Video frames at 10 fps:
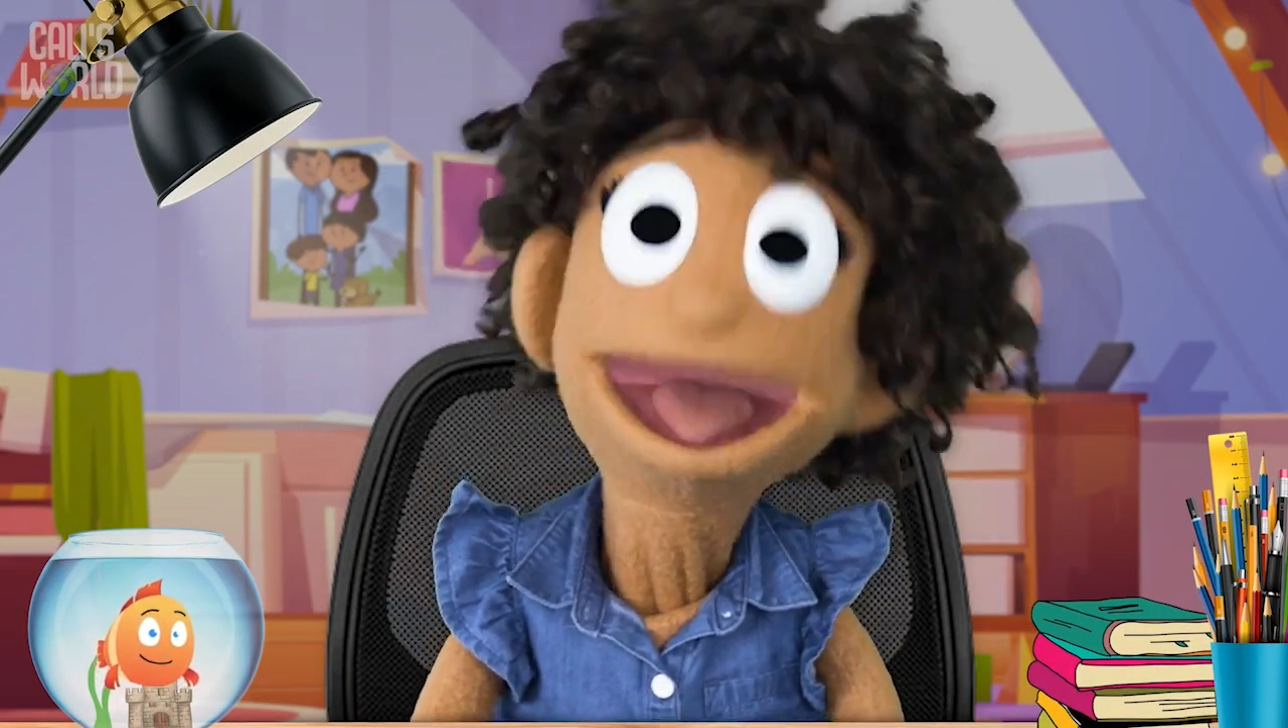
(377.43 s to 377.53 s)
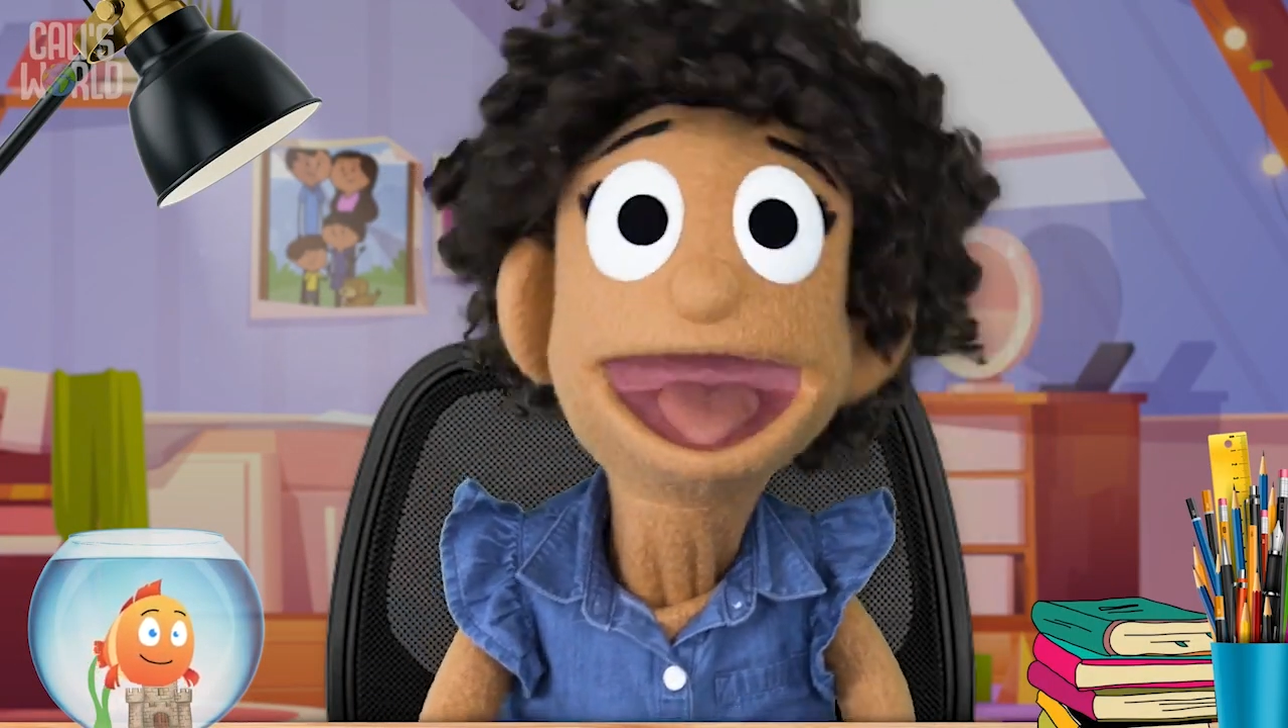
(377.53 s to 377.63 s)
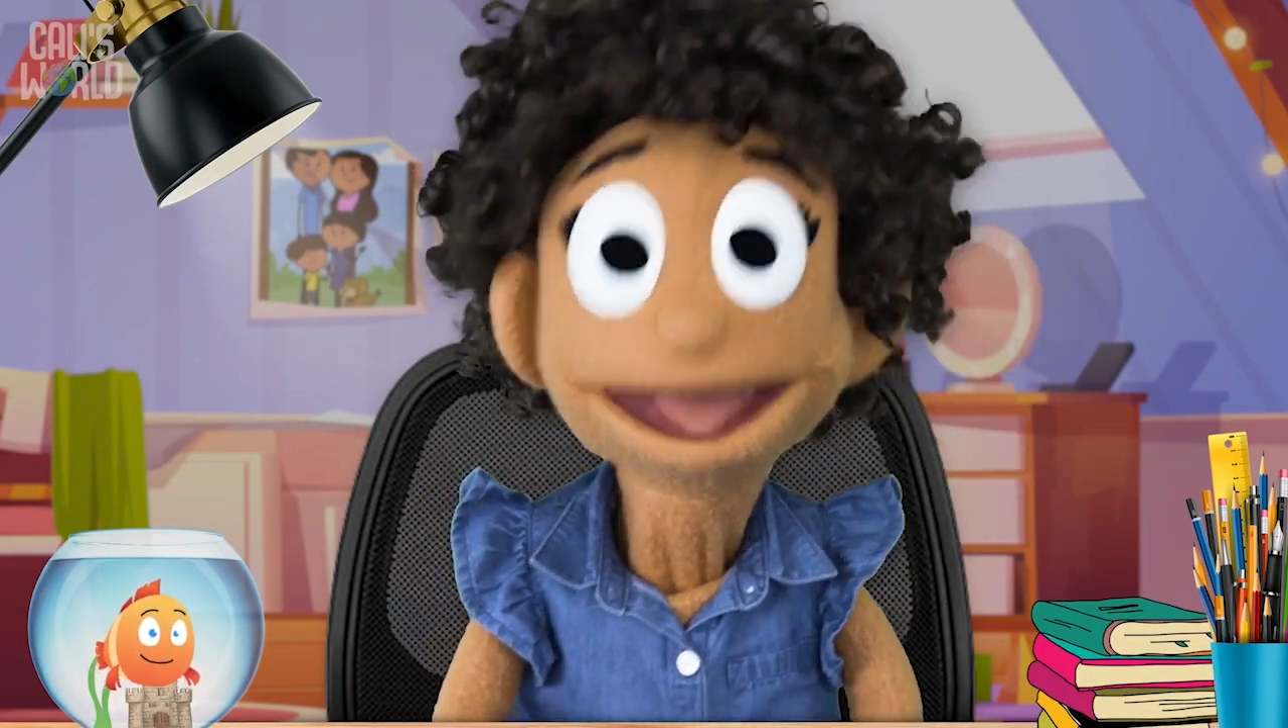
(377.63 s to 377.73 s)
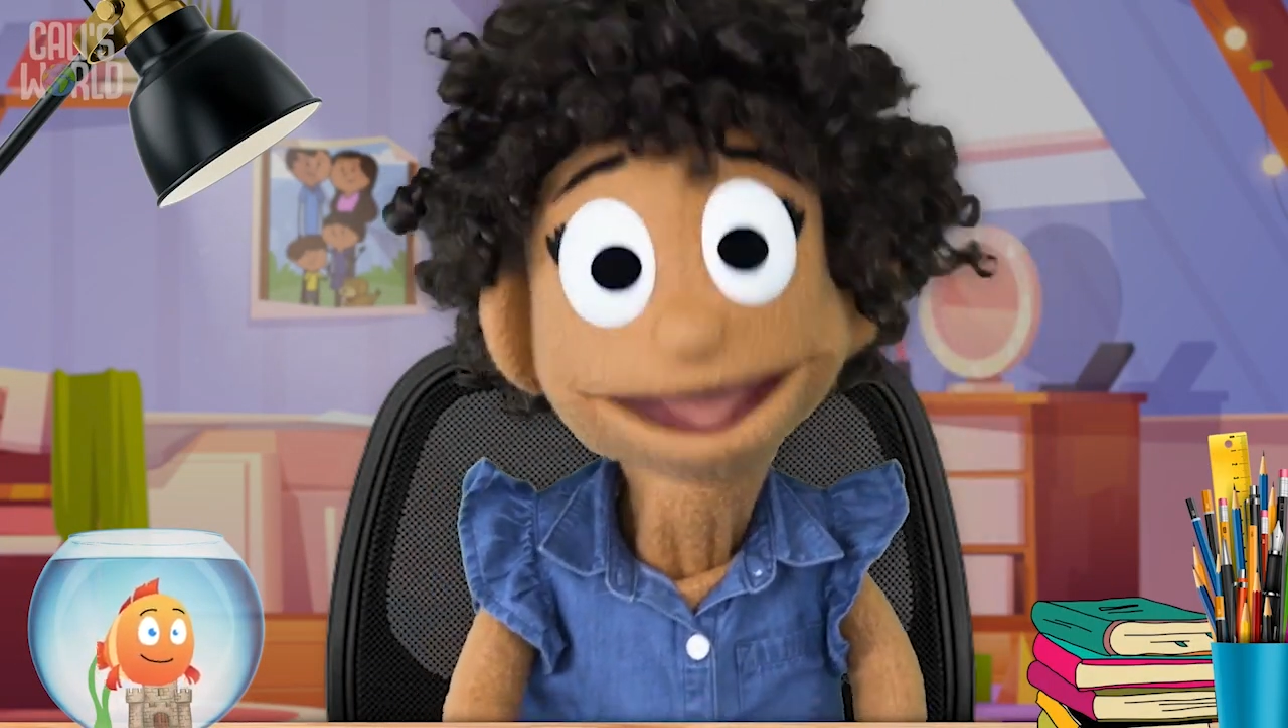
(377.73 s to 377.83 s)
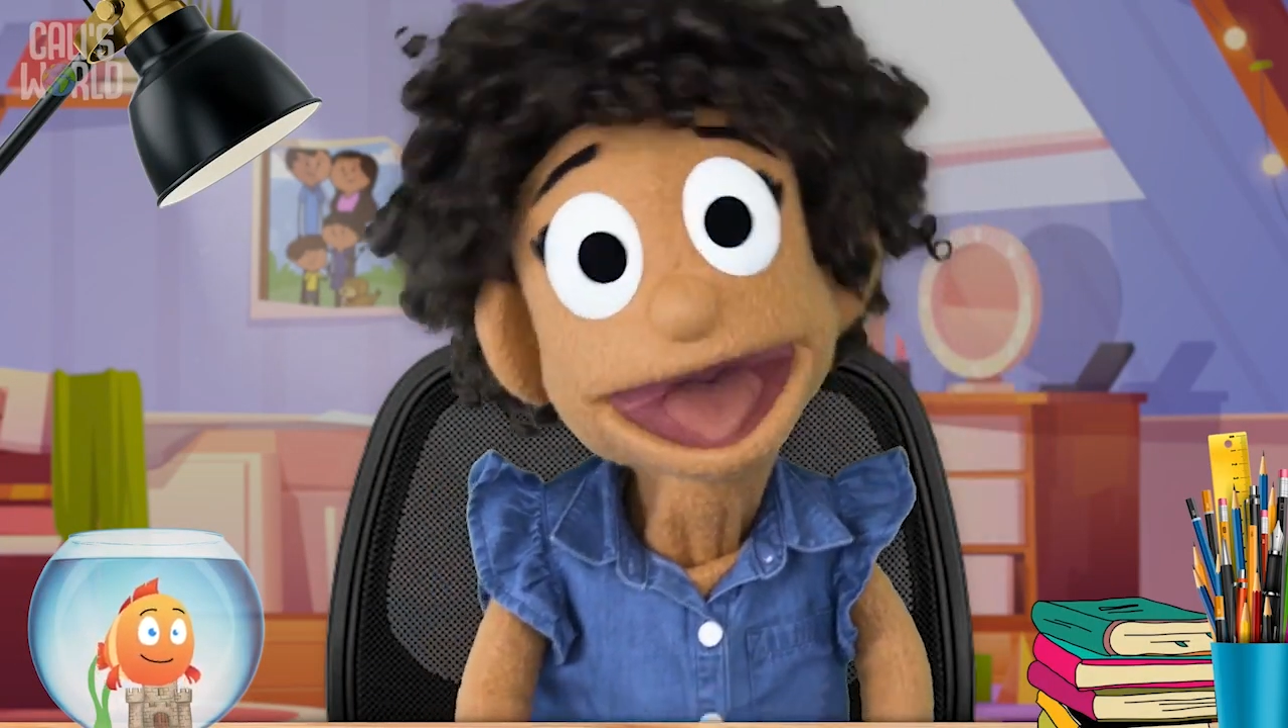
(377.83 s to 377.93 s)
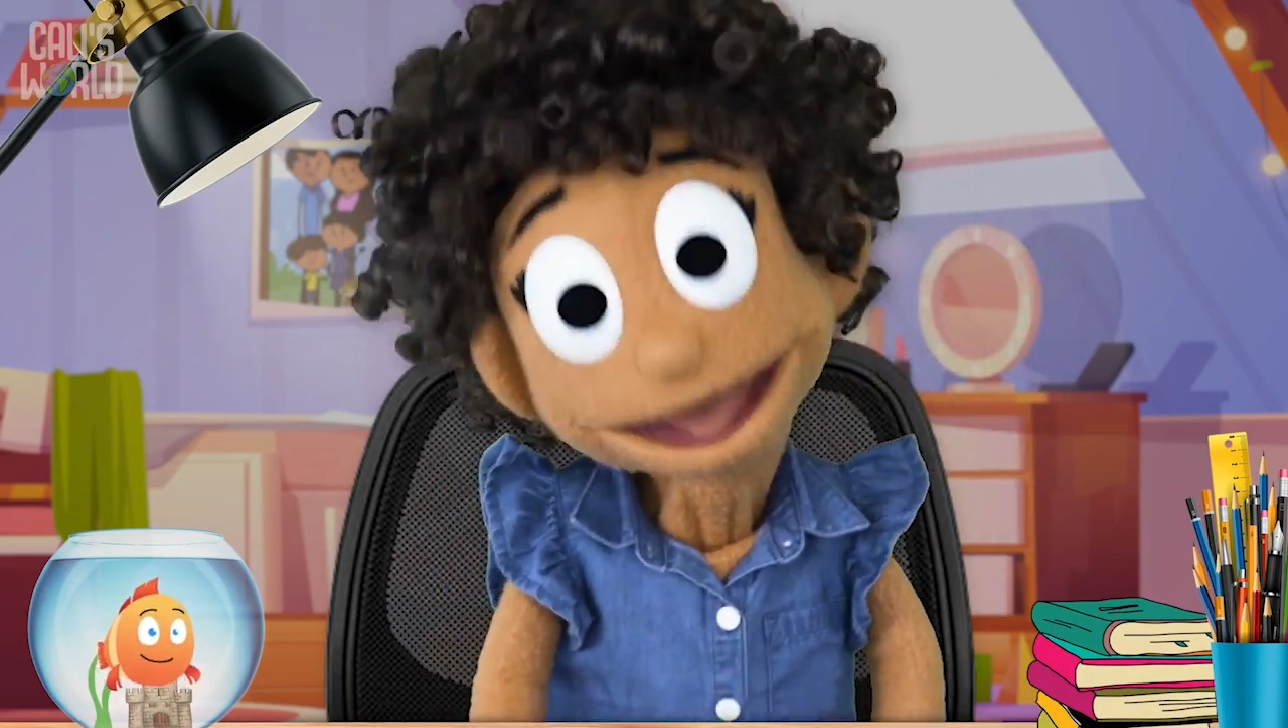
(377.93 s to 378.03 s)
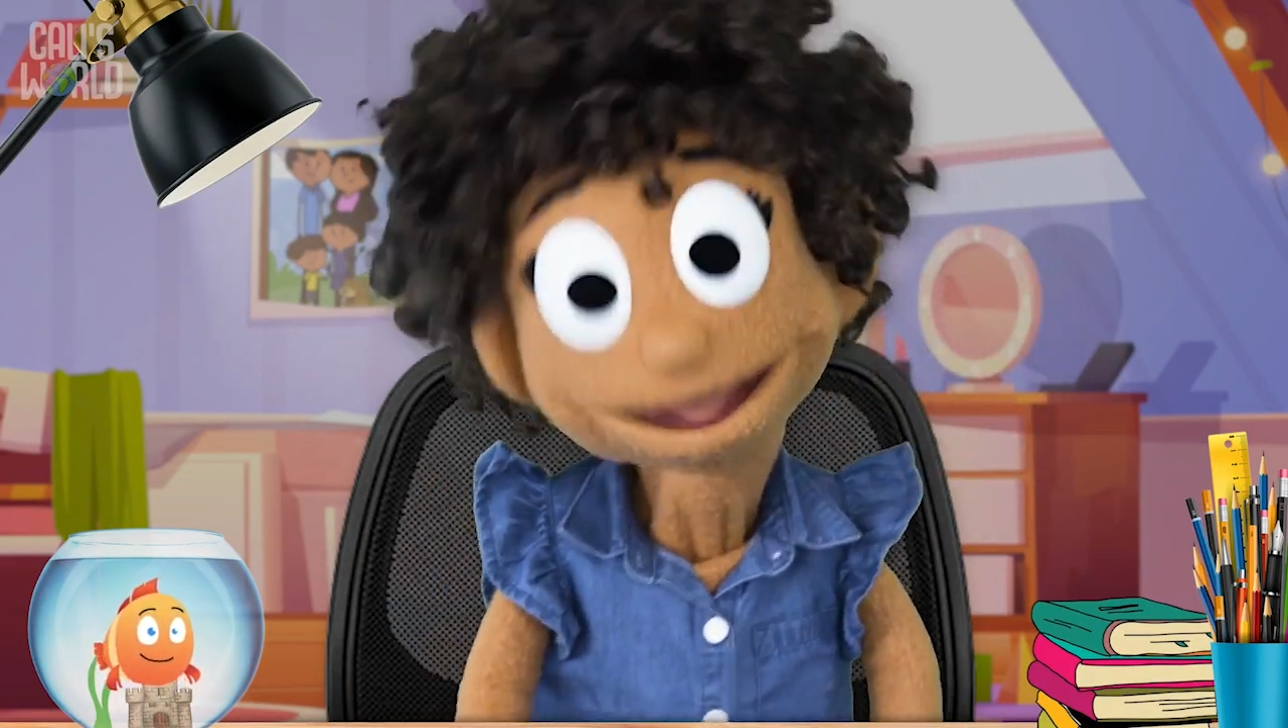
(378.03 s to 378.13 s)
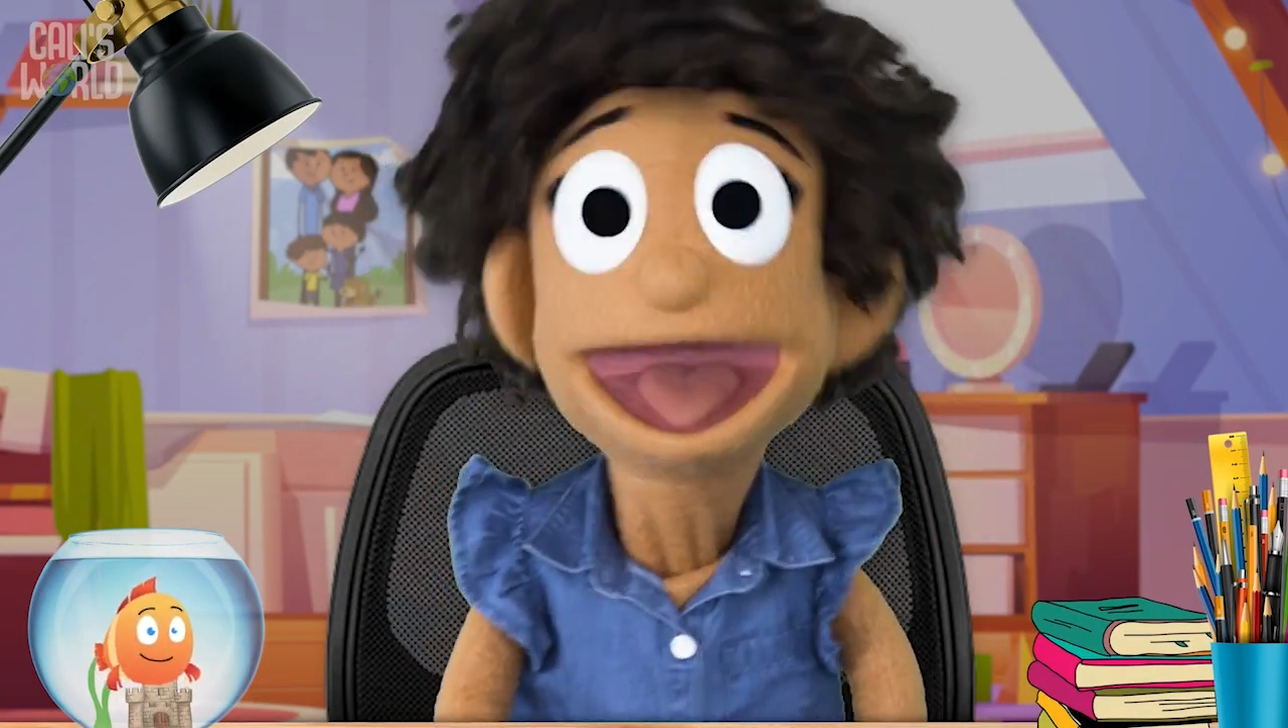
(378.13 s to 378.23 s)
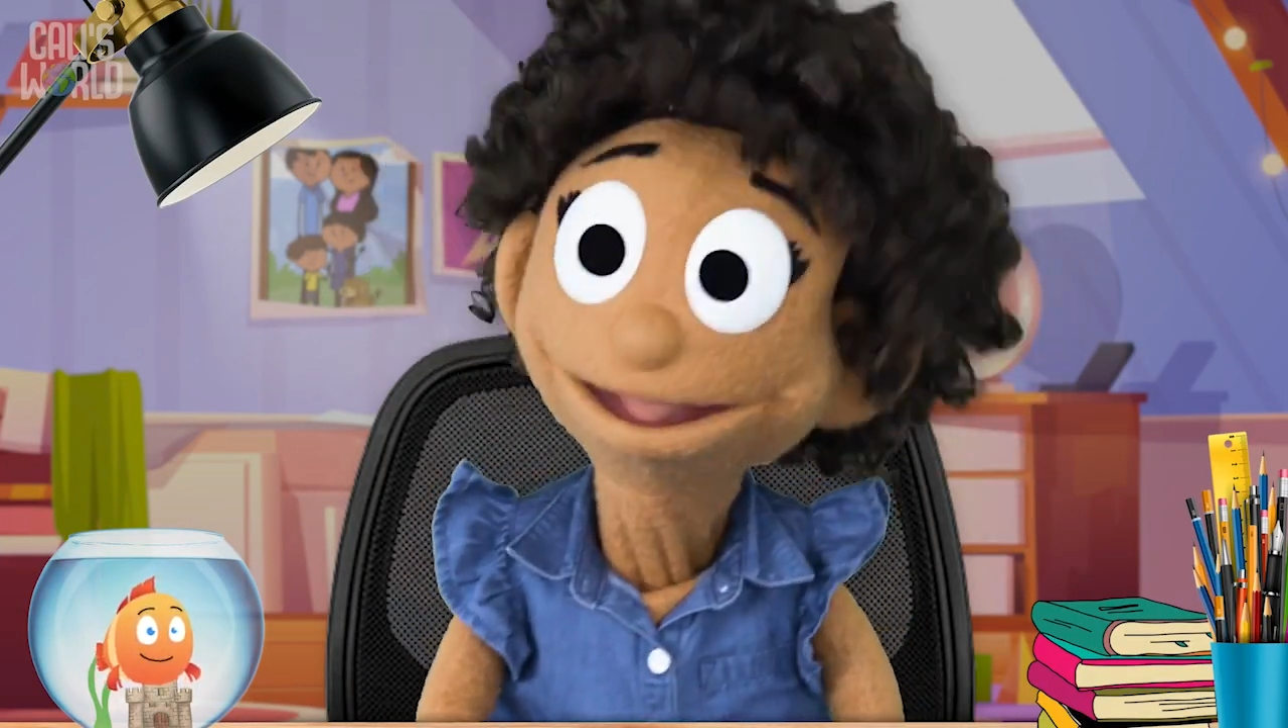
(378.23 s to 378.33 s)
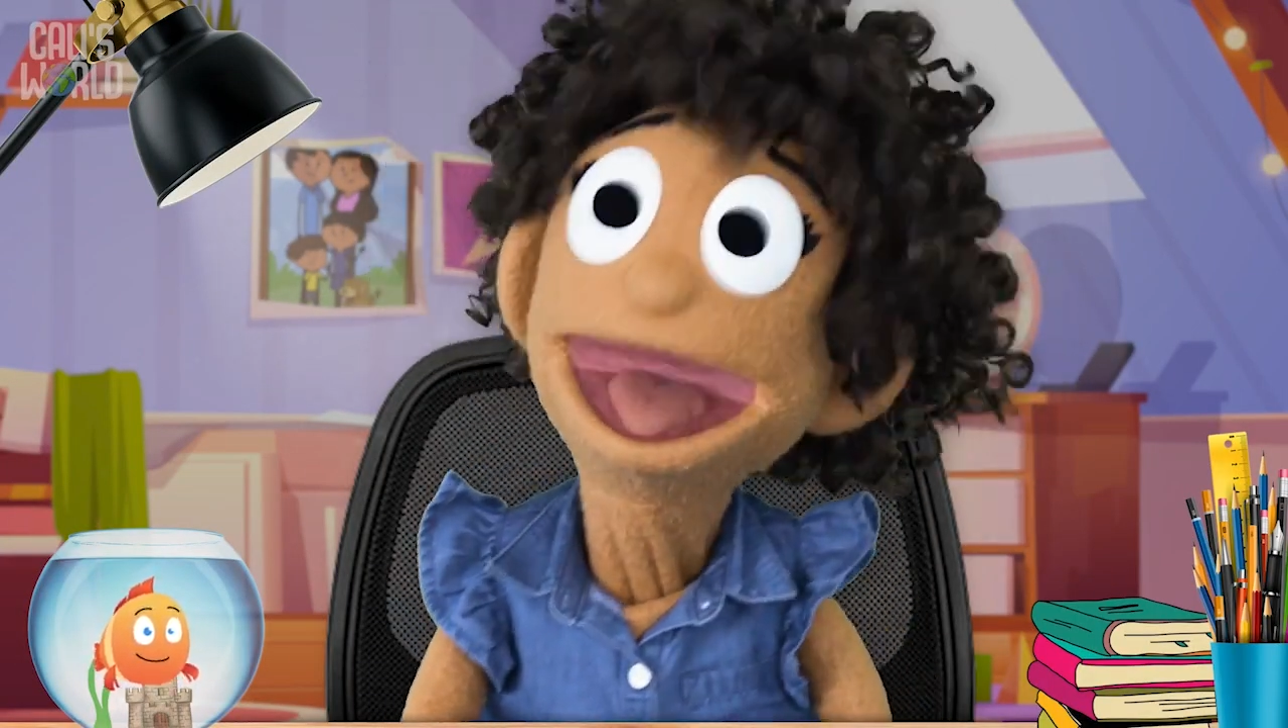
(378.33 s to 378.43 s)
you for
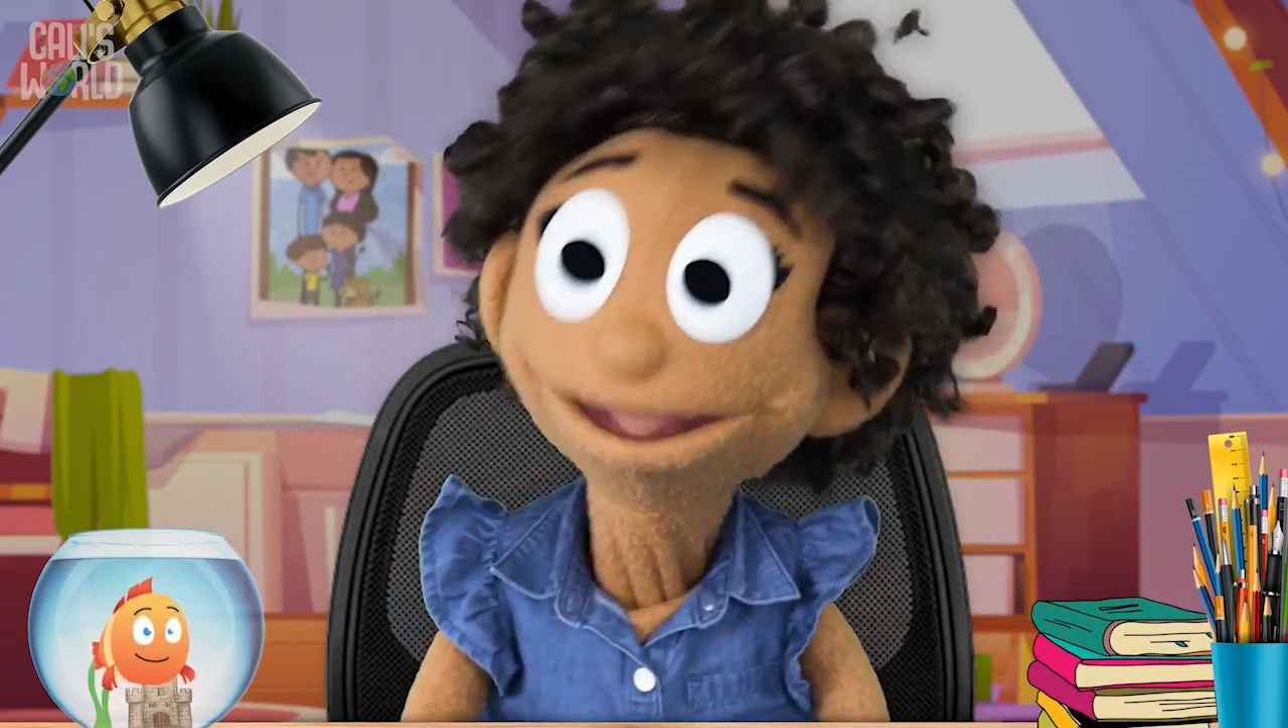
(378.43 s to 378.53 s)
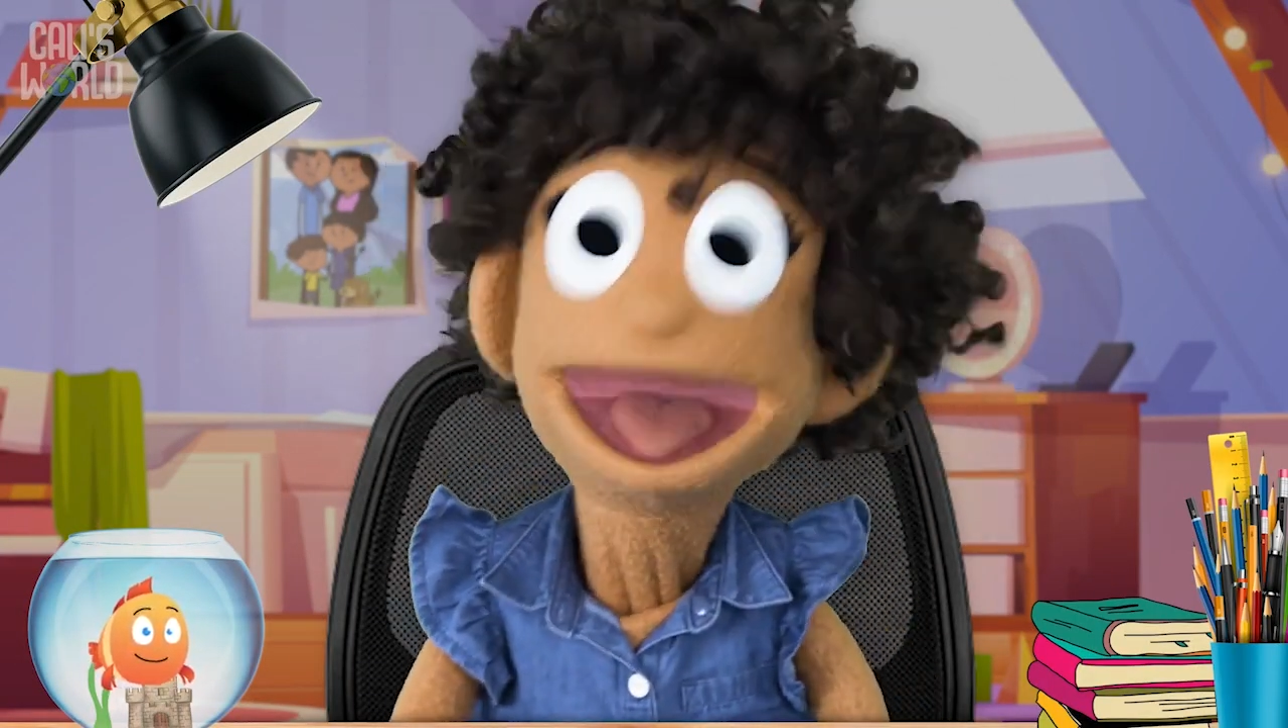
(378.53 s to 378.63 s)
knowing when I'm